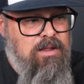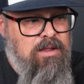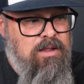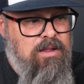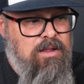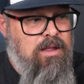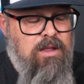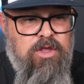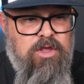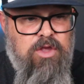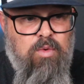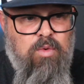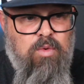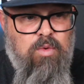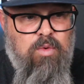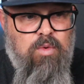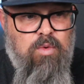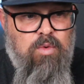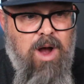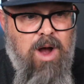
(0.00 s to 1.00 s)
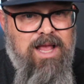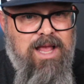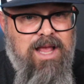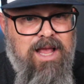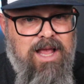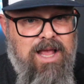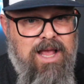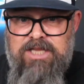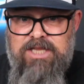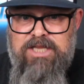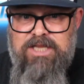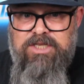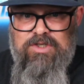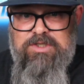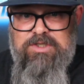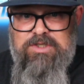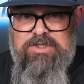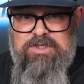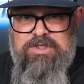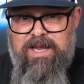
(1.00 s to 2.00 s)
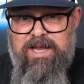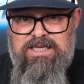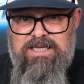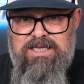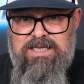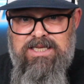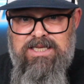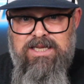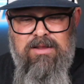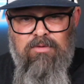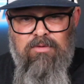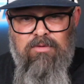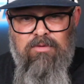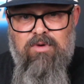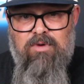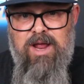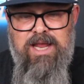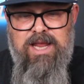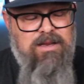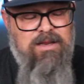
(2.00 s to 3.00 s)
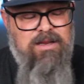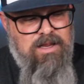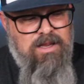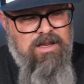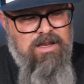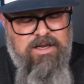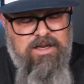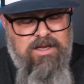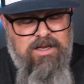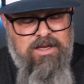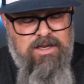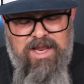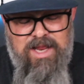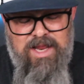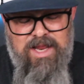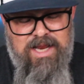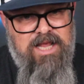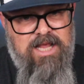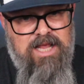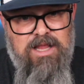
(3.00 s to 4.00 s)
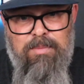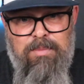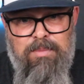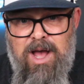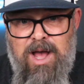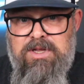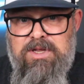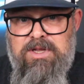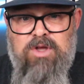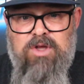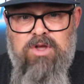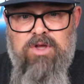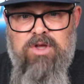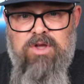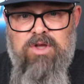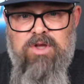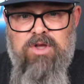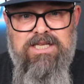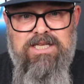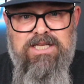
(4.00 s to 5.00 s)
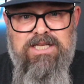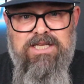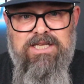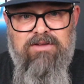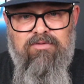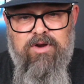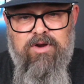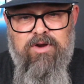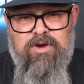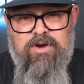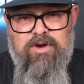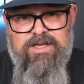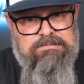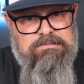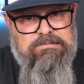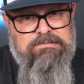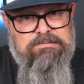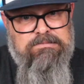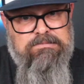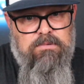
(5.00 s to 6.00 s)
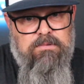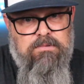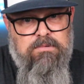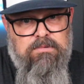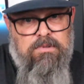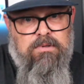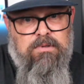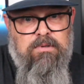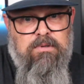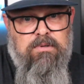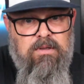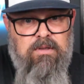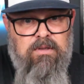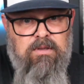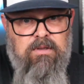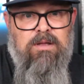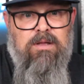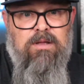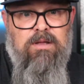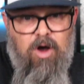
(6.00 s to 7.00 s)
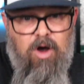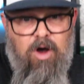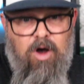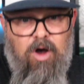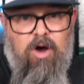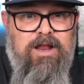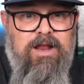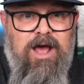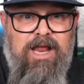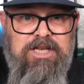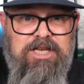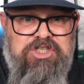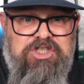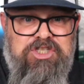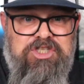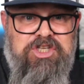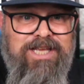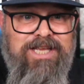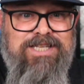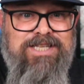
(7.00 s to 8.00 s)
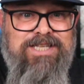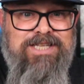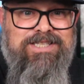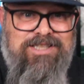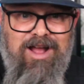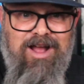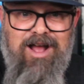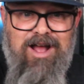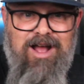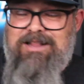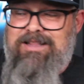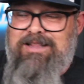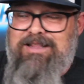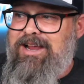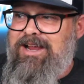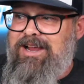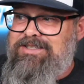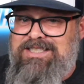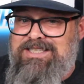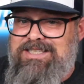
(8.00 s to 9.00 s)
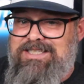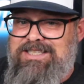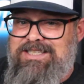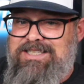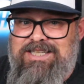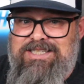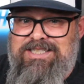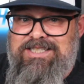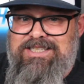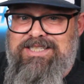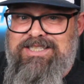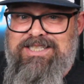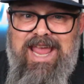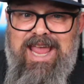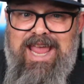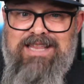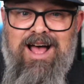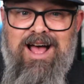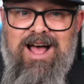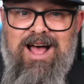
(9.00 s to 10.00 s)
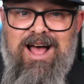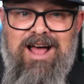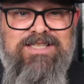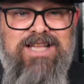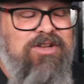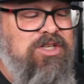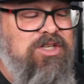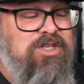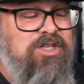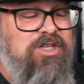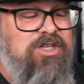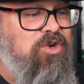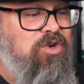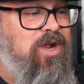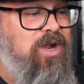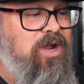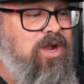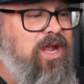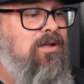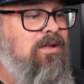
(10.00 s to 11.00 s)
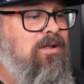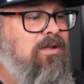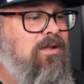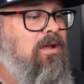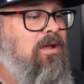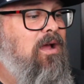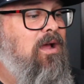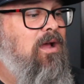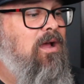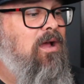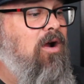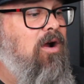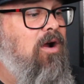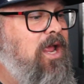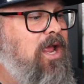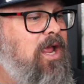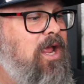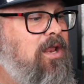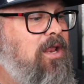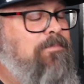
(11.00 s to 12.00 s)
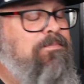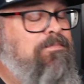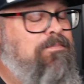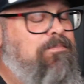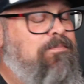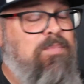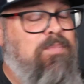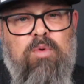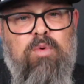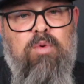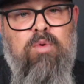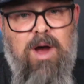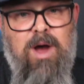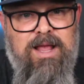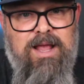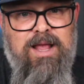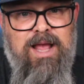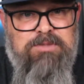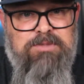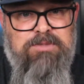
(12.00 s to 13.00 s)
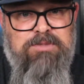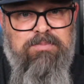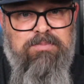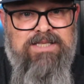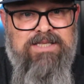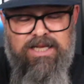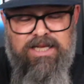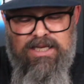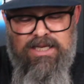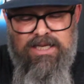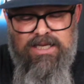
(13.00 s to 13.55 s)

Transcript: You want to kind of get your spacing right. Don't let it hit the bottom, because all you're asking for is, oh, another jig stuck. There's $6 to $8 down the drain. All right? You want to kind of space it. Try